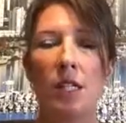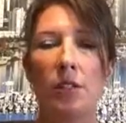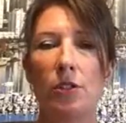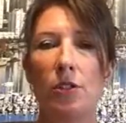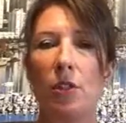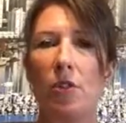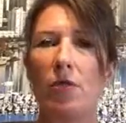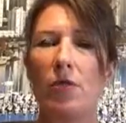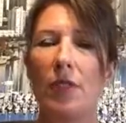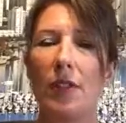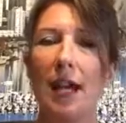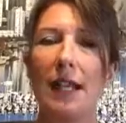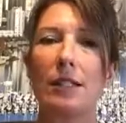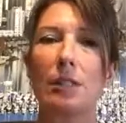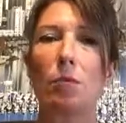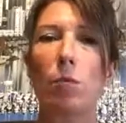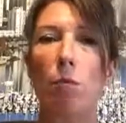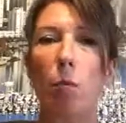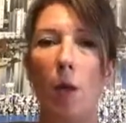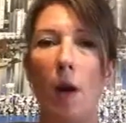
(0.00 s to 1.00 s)
So
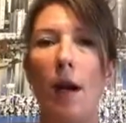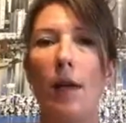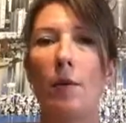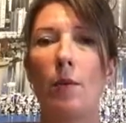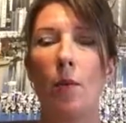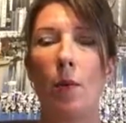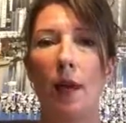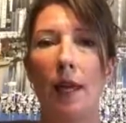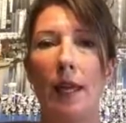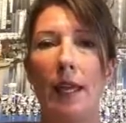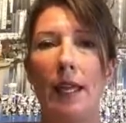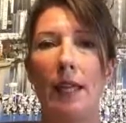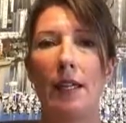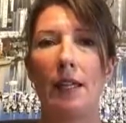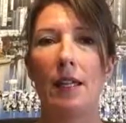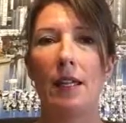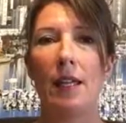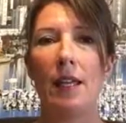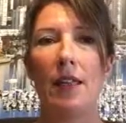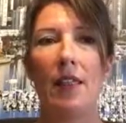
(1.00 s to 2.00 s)
that's one way
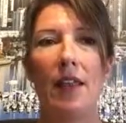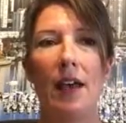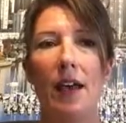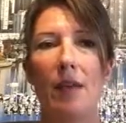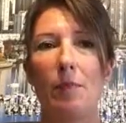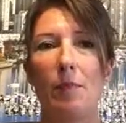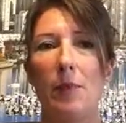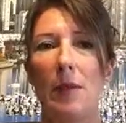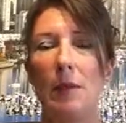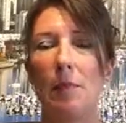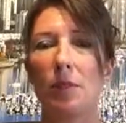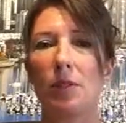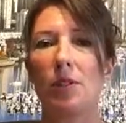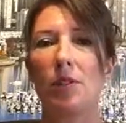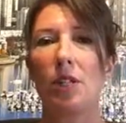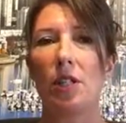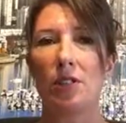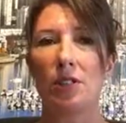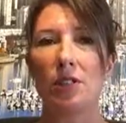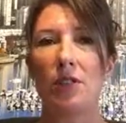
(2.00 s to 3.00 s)
that people
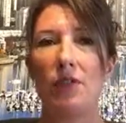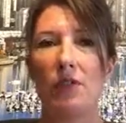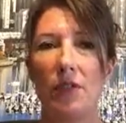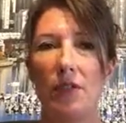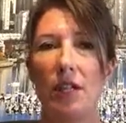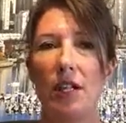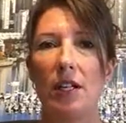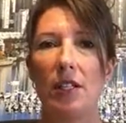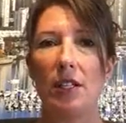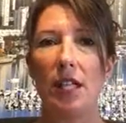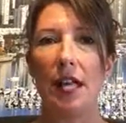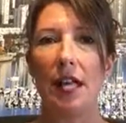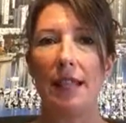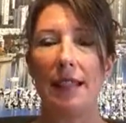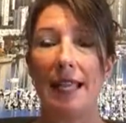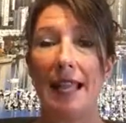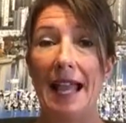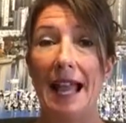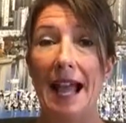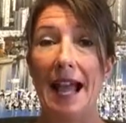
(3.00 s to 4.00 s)
start to feel
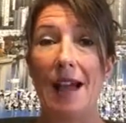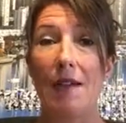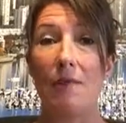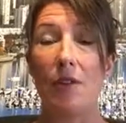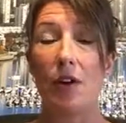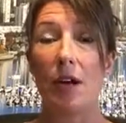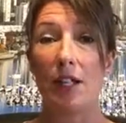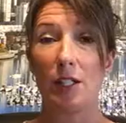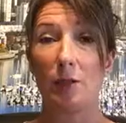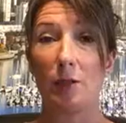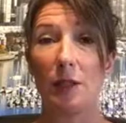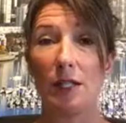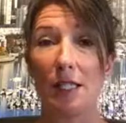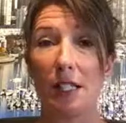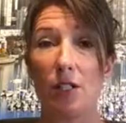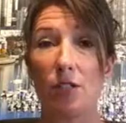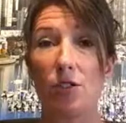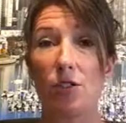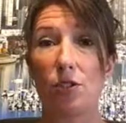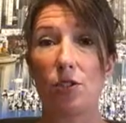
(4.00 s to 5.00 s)
like they have their
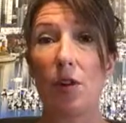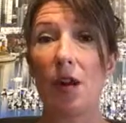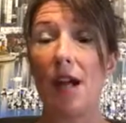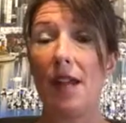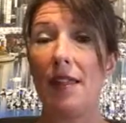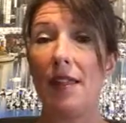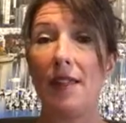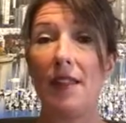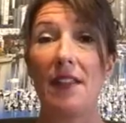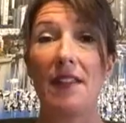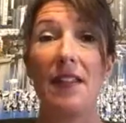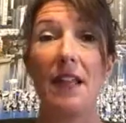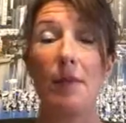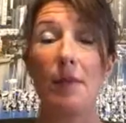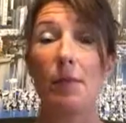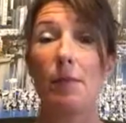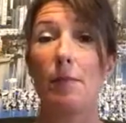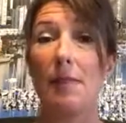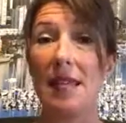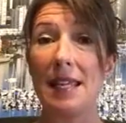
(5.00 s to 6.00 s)
expectations so high that they
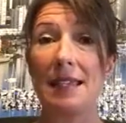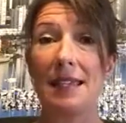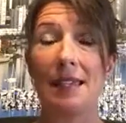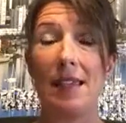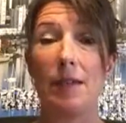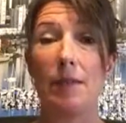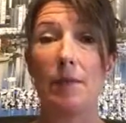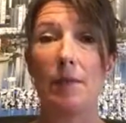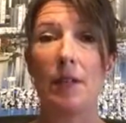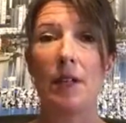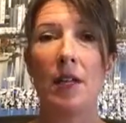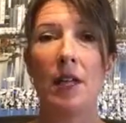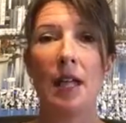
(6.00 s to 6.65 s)
never meet them,